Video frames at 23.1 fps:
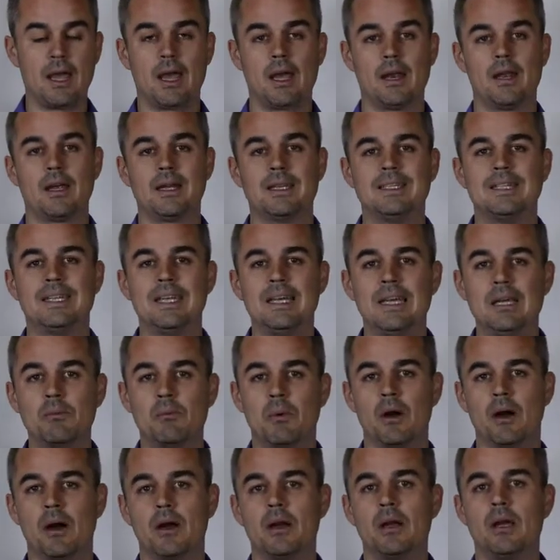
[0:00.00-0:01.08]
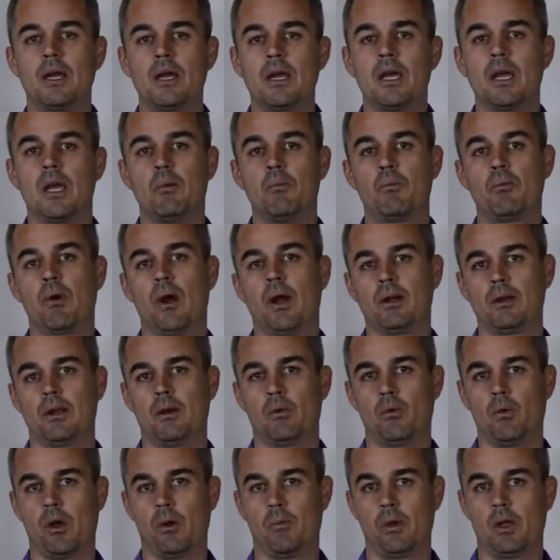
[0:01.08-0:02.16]
and edema in
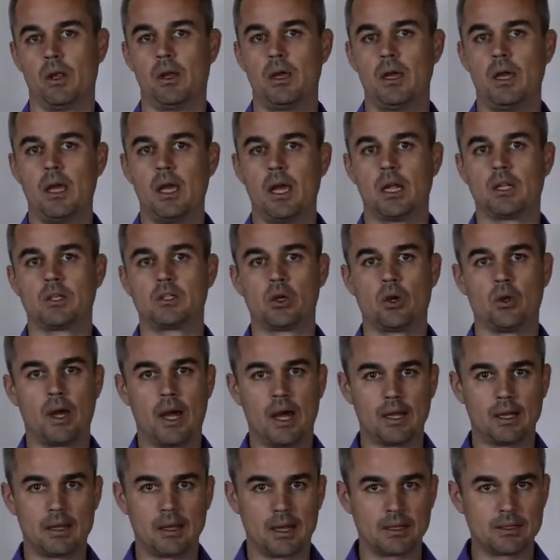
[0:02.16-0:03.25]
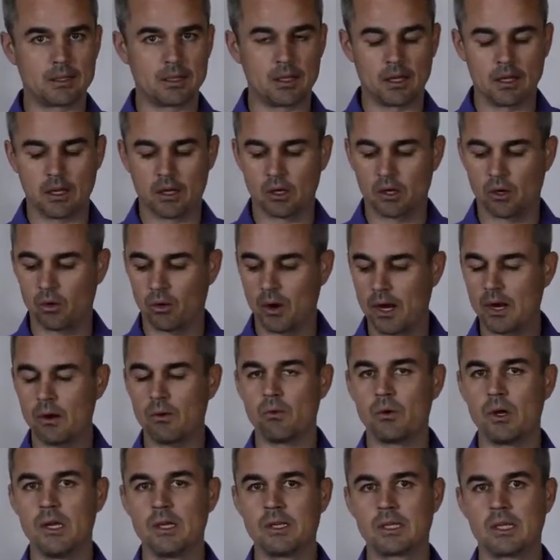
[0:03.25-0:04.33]
pregnant women. And so that, that's a, a great
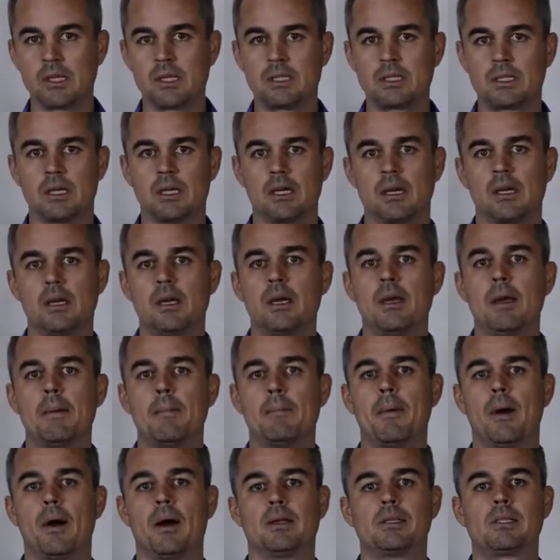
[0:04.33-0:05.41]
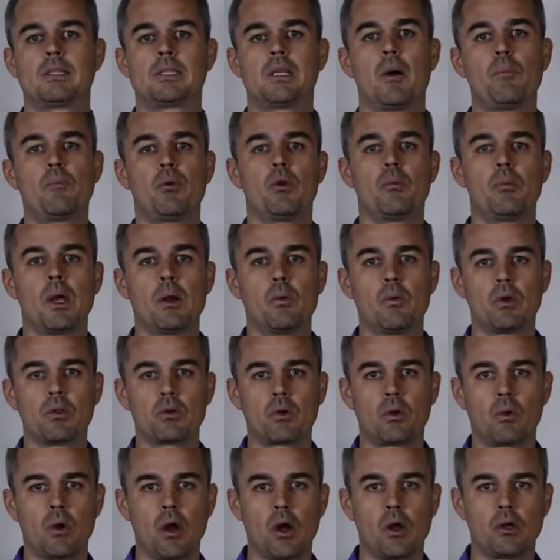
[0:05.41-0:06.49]
reason to uh, supplement with
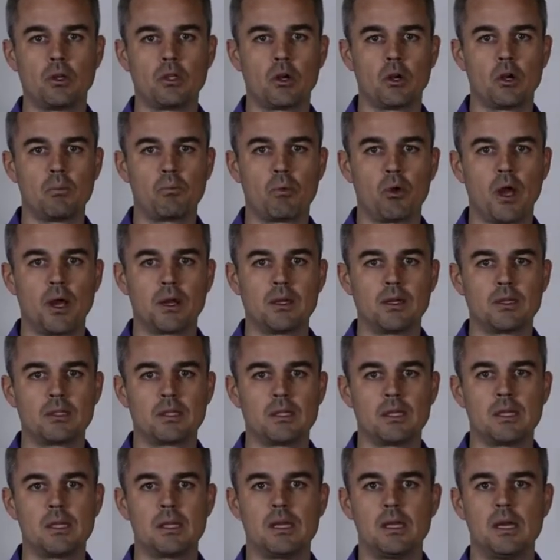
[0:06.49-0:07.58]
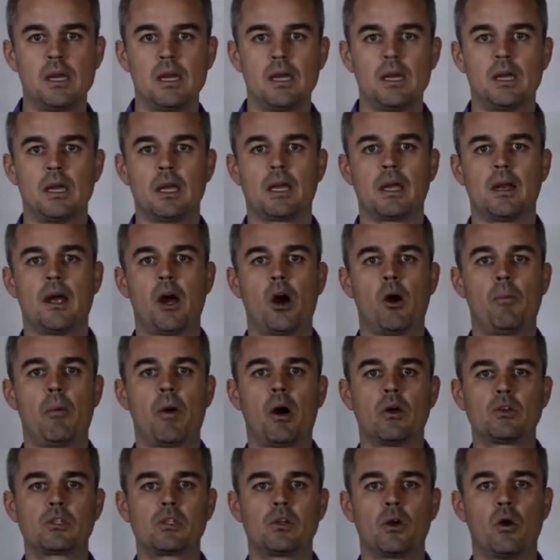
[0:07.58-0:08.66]
Chlorella during pregnancy. It can help
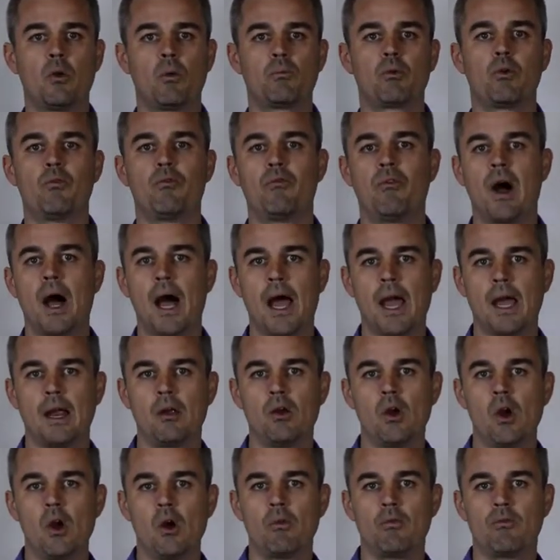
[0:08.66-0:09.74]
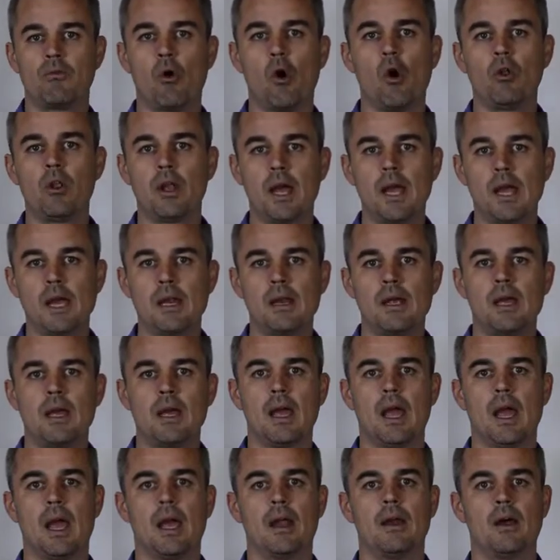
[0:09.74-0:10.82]
also provide folate
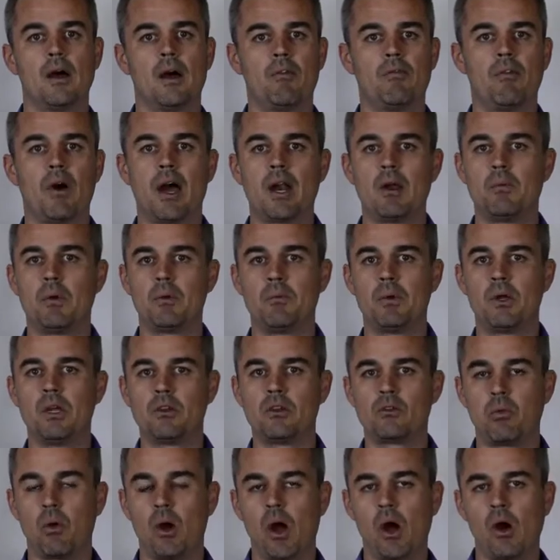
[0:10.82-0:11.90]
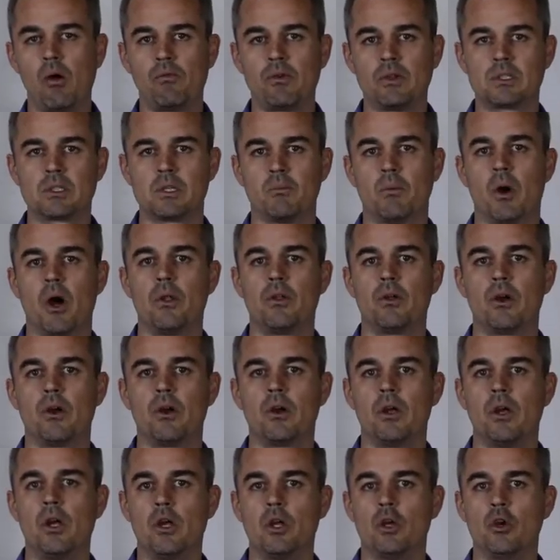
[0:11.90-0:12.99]
and uh, vitamin B12 and some
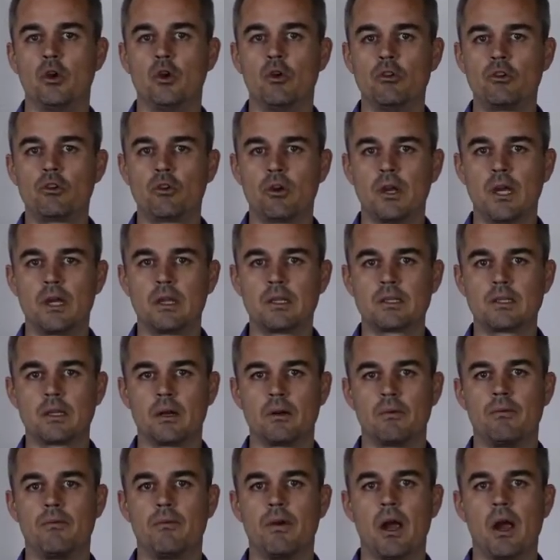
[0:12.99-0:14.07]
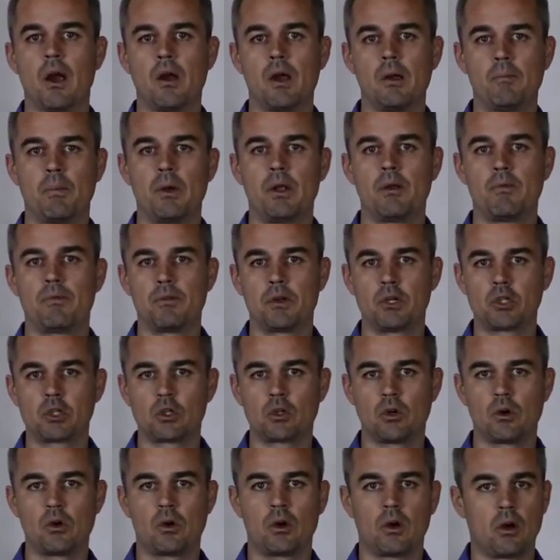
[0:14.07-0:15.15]
other nutrients that are very
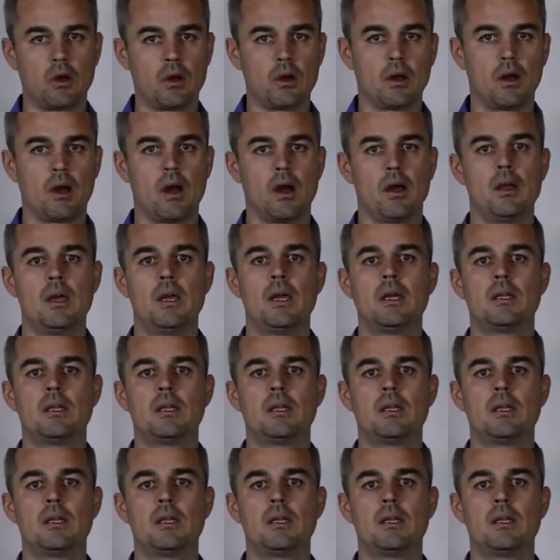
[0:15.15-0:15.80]
beneficial uh,